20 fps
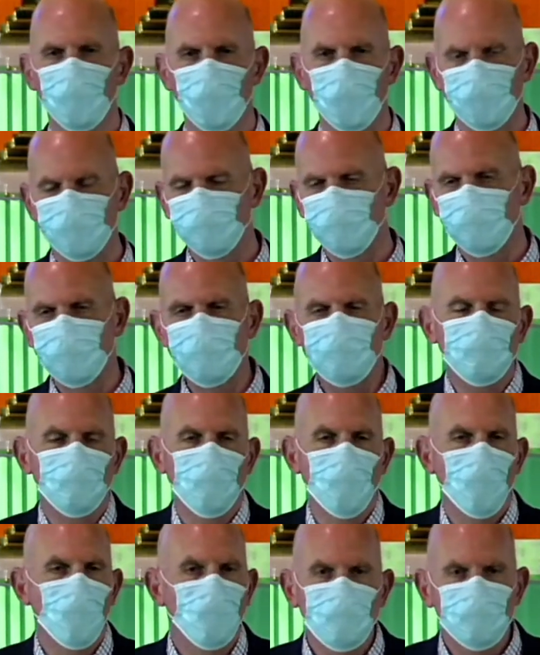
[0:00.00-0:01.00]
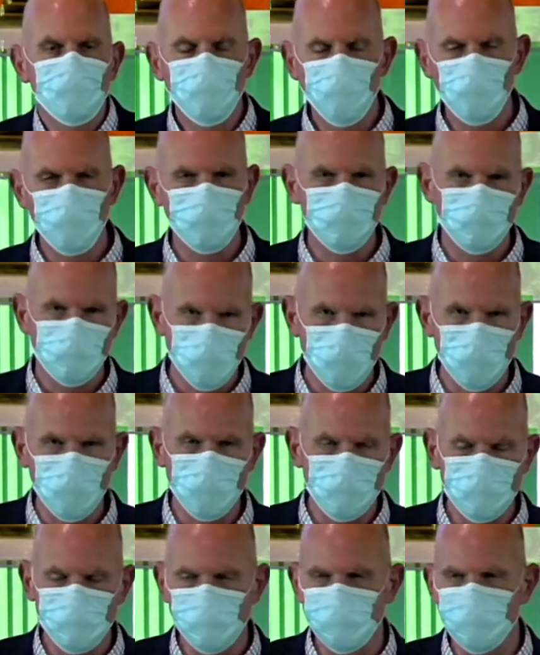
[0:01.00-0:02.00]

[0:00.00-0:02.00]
And these are all important things,